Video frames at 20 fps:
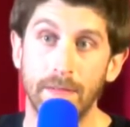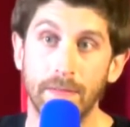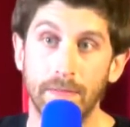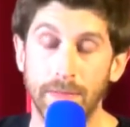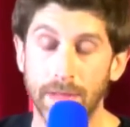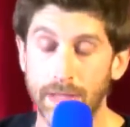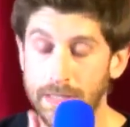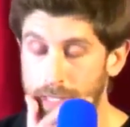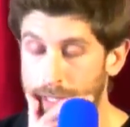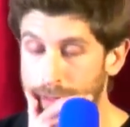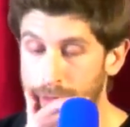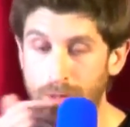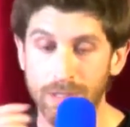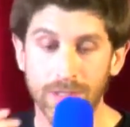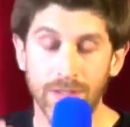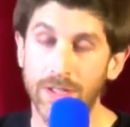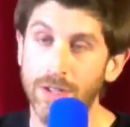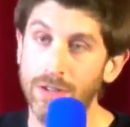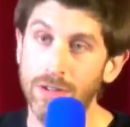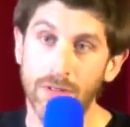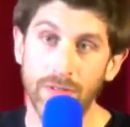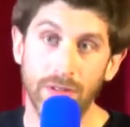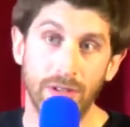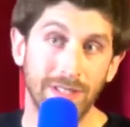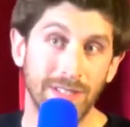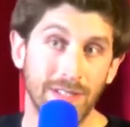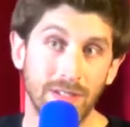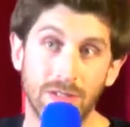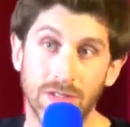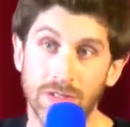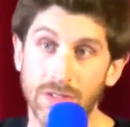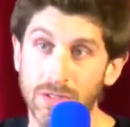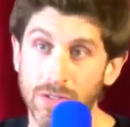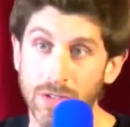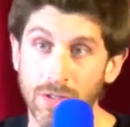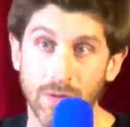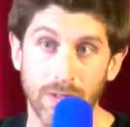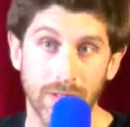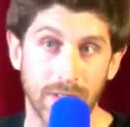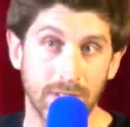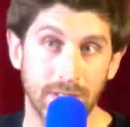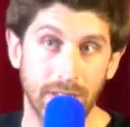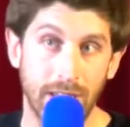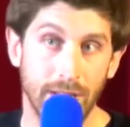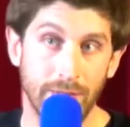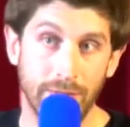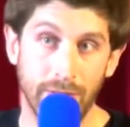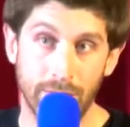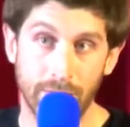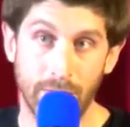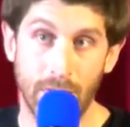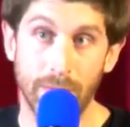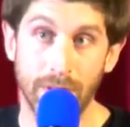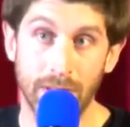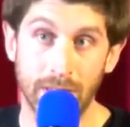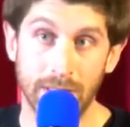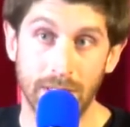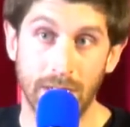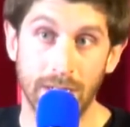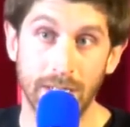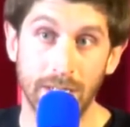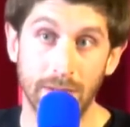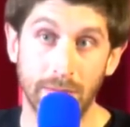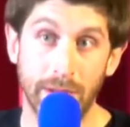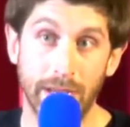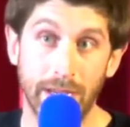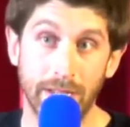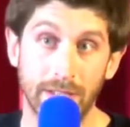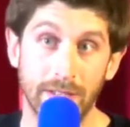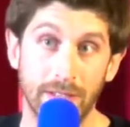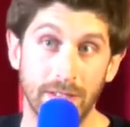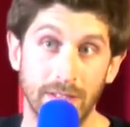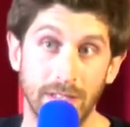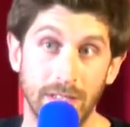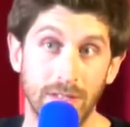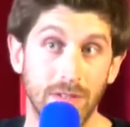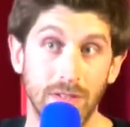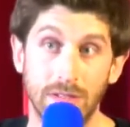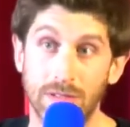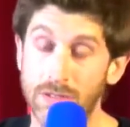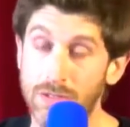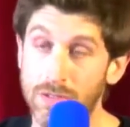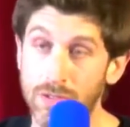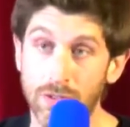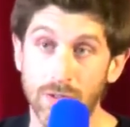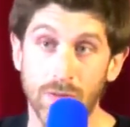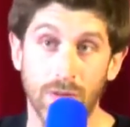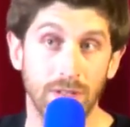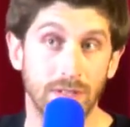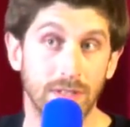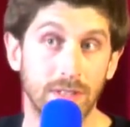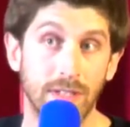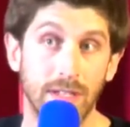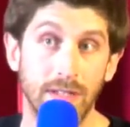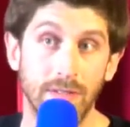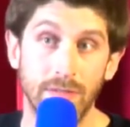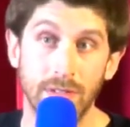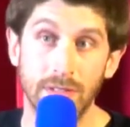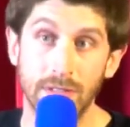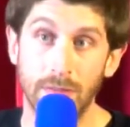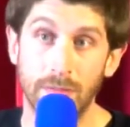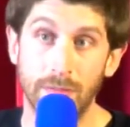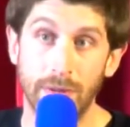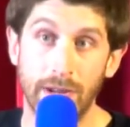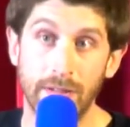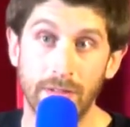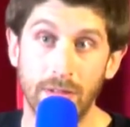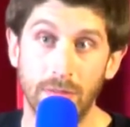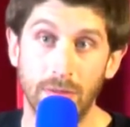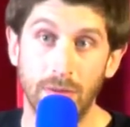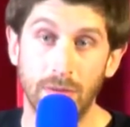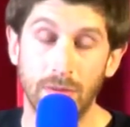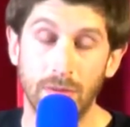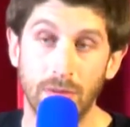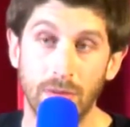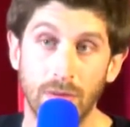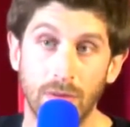Because otherwise the universe is just too unsafe if mummy and daddy are bad. It's too unsafe. It's unbearable.